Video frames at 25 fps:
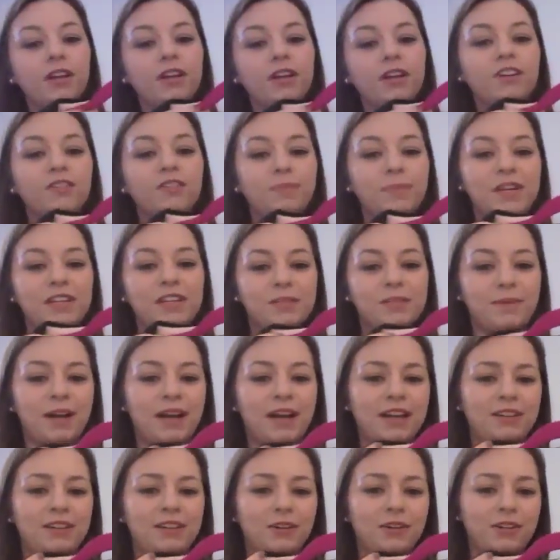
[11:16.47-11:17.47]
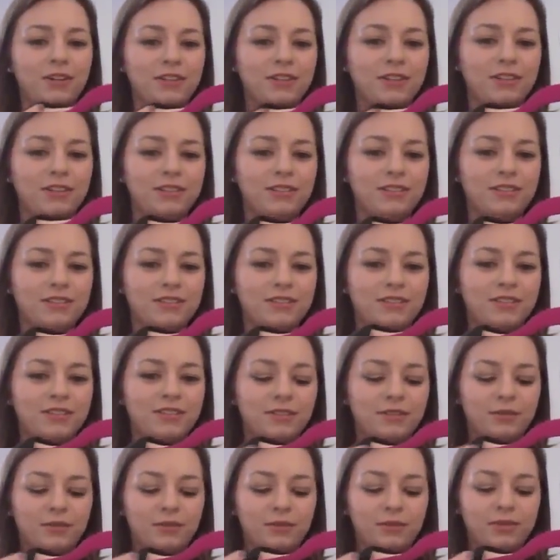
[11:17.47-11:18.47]
love Peter Pan collars.
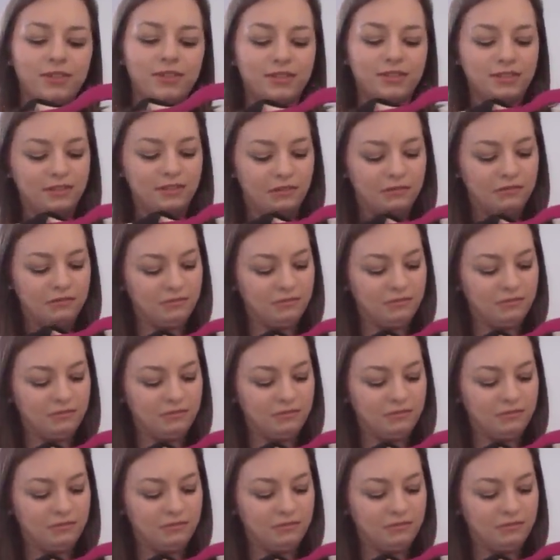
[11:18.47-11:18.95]
I don't